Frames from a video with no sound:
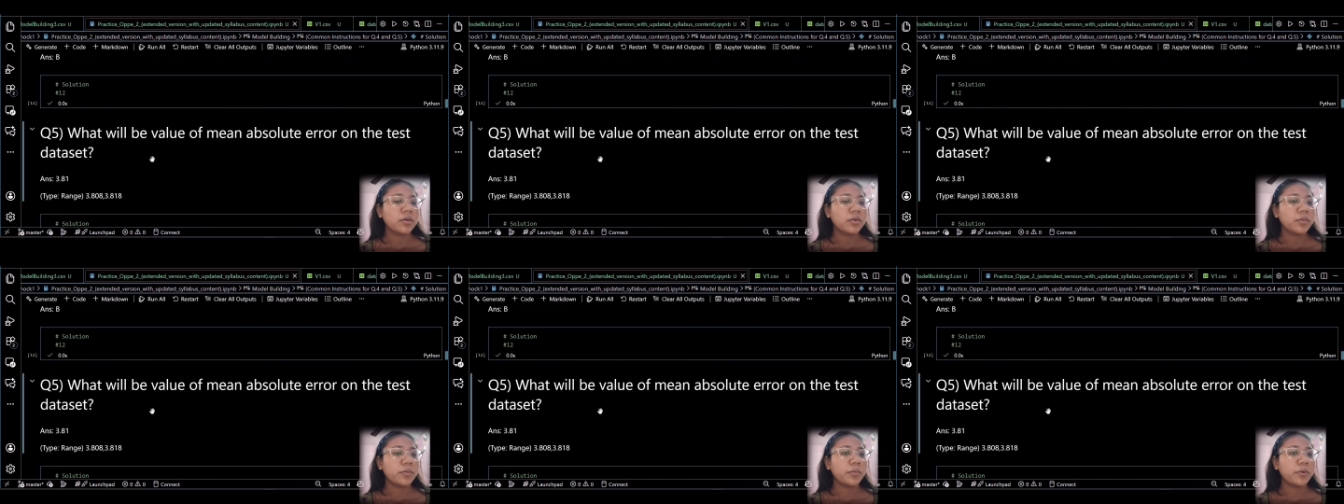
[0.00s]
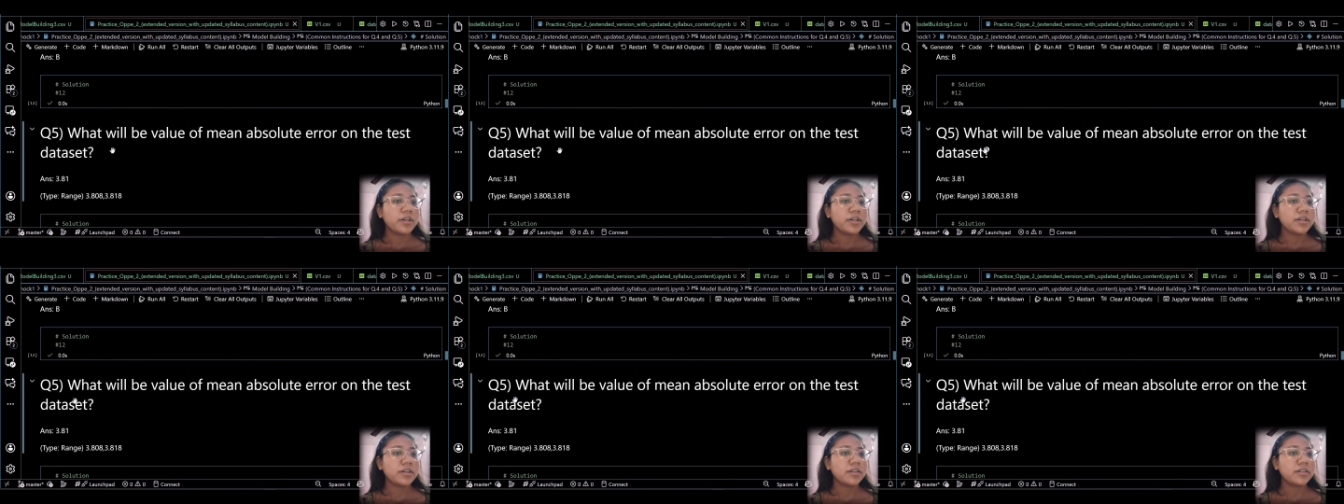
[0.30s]

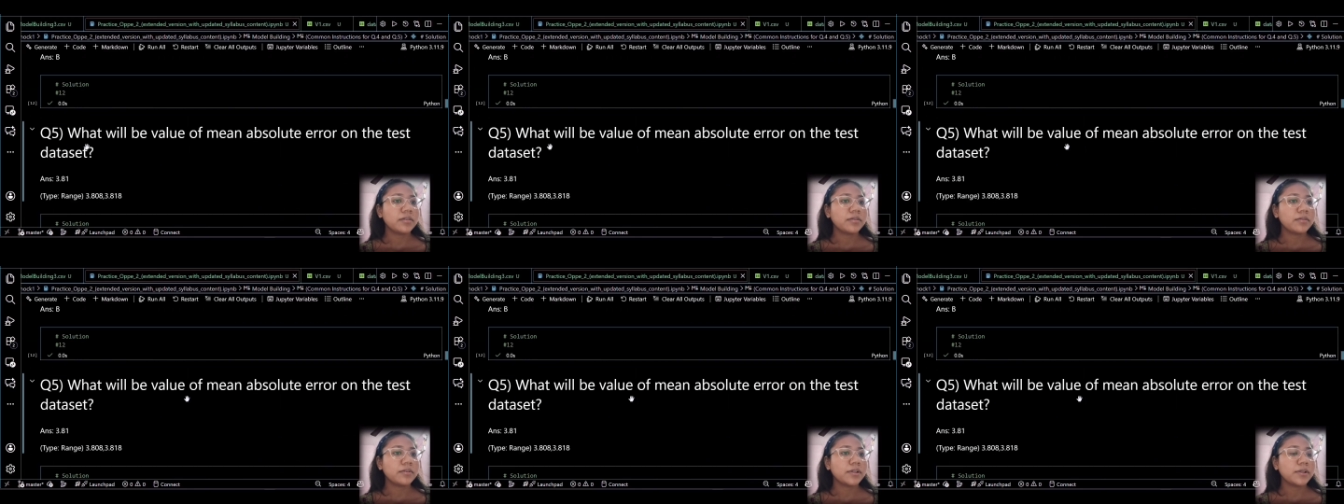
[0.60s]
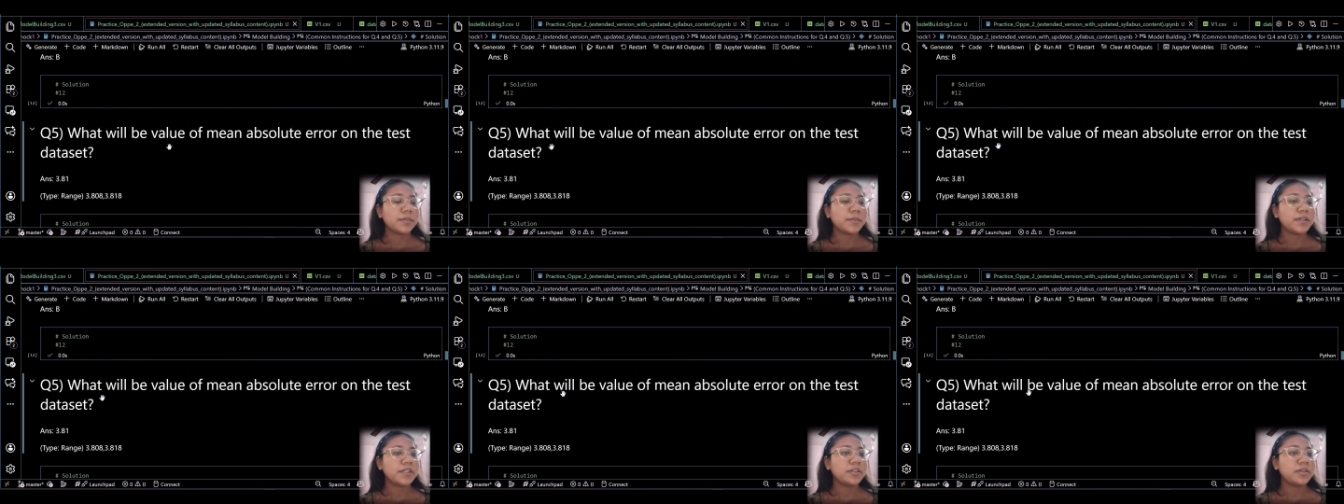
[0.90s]
What
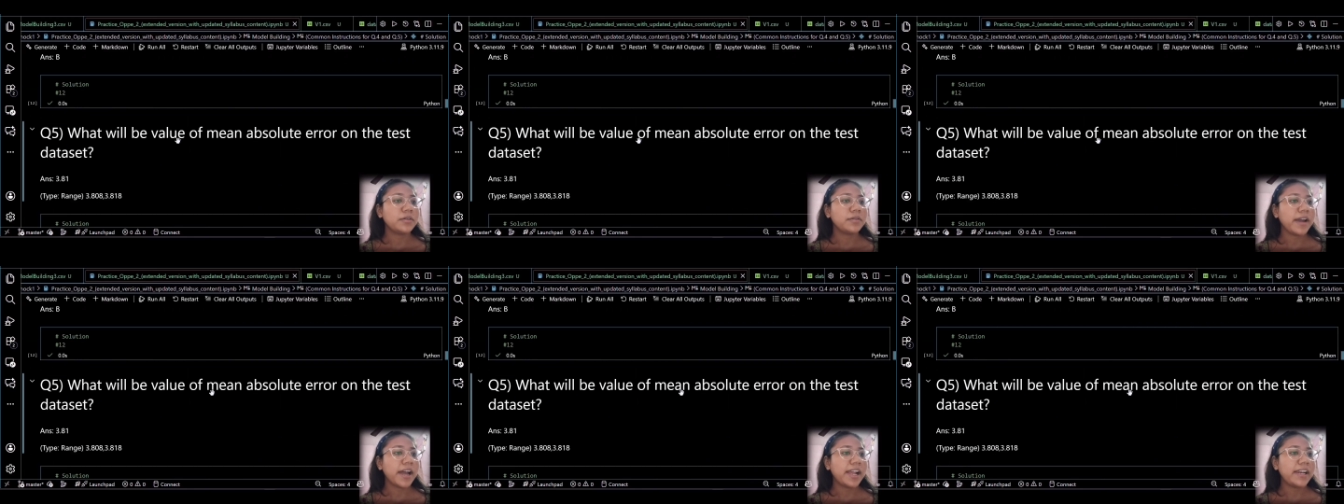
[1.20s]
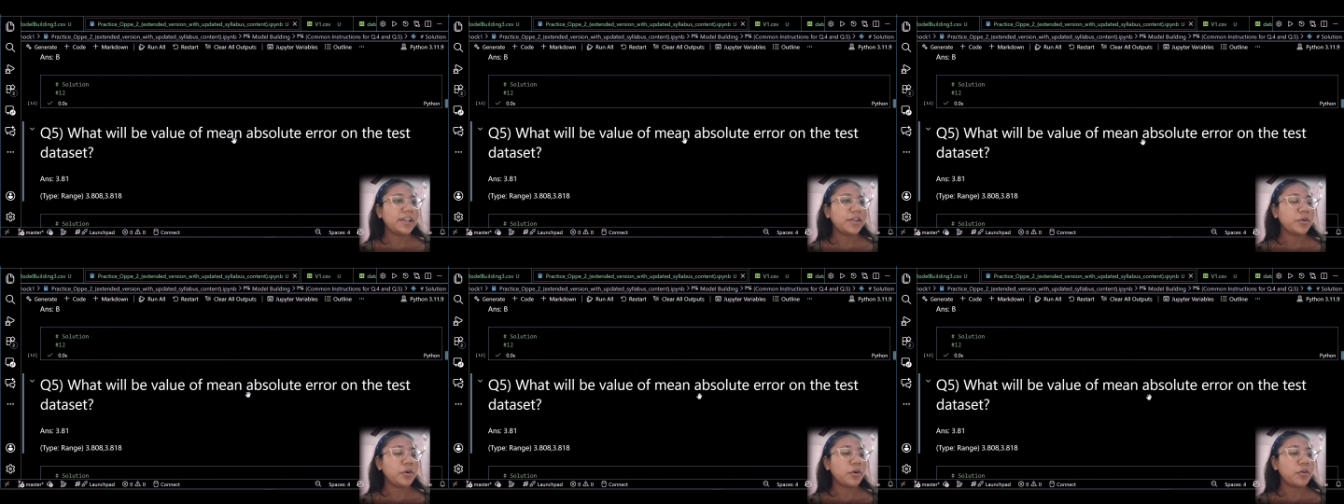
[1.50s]
will be the
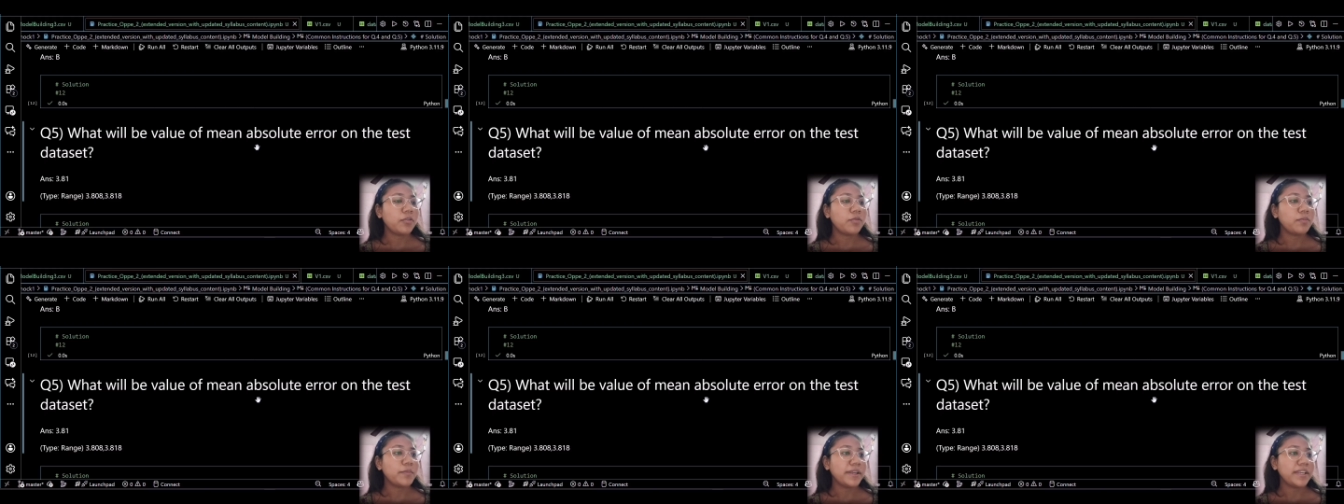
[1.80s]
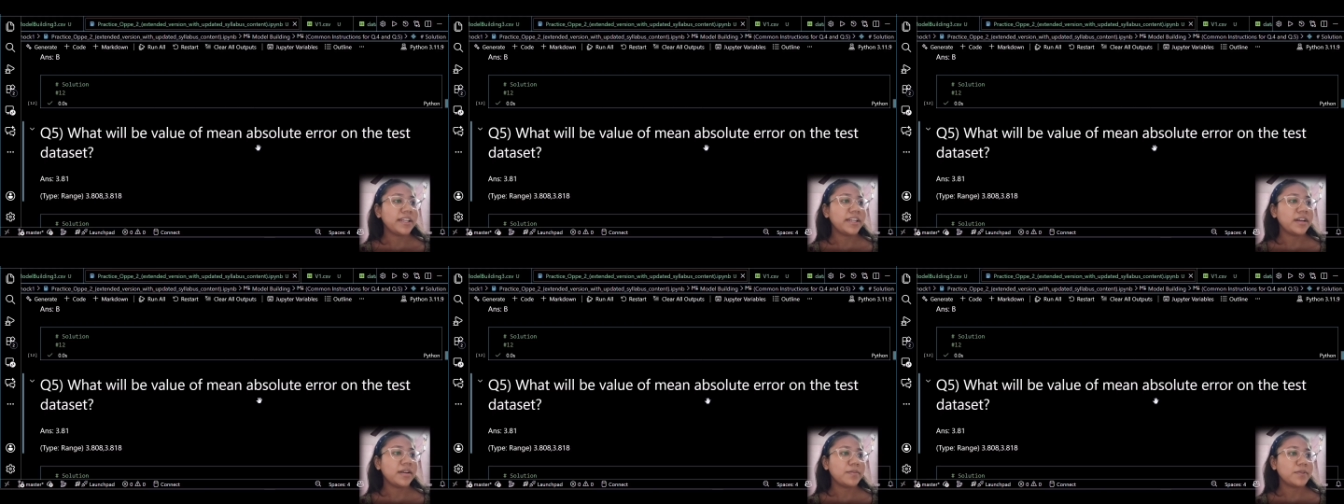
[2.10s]
value of
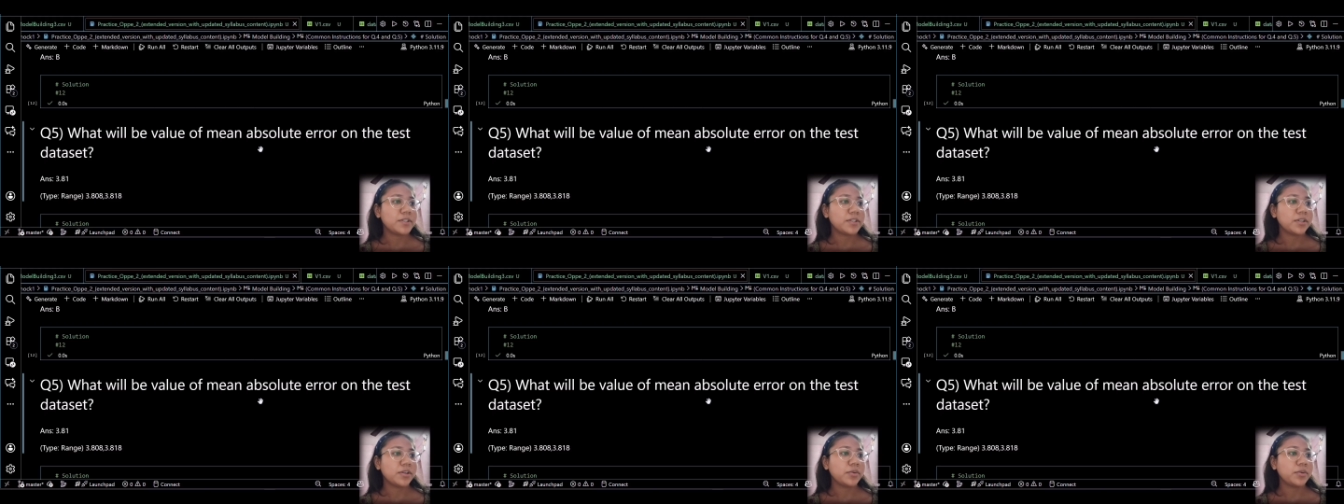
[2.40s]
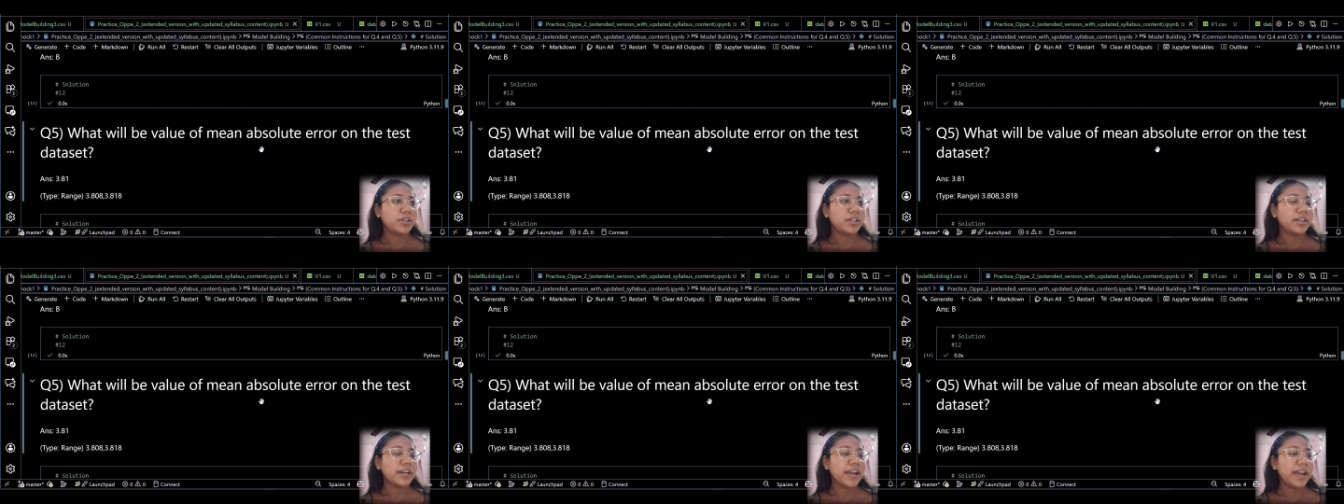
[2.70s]
mean absolute